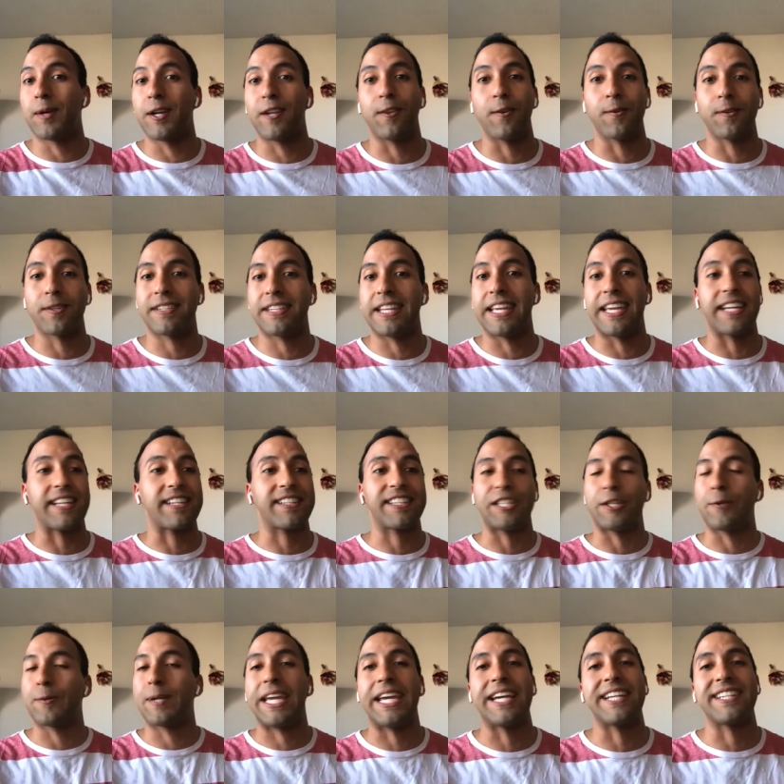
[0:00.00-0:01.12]
one of those things you
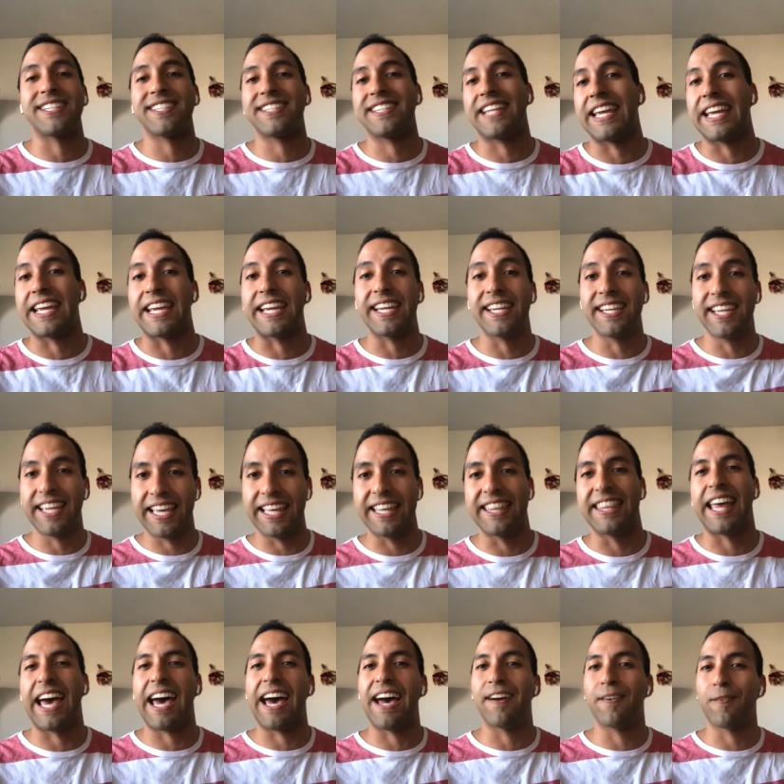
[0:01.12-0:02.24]
can't stay in
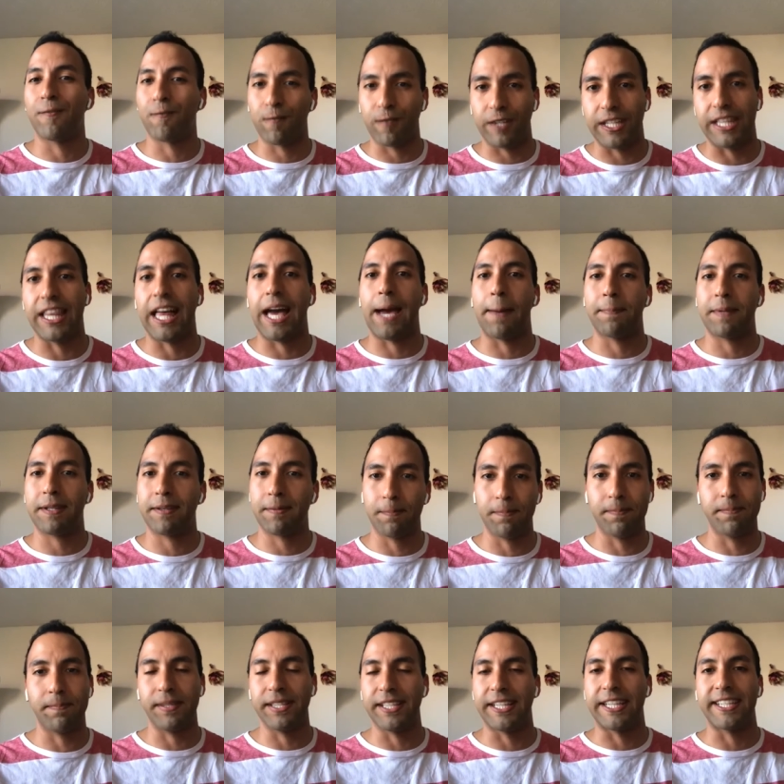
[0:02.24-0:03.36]
that relapse
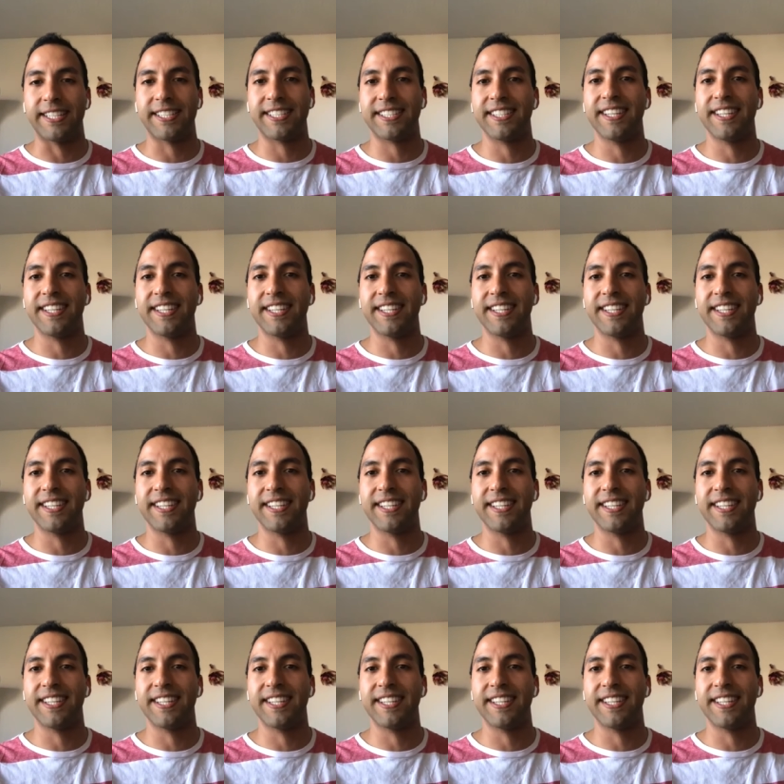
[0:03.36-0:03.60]
place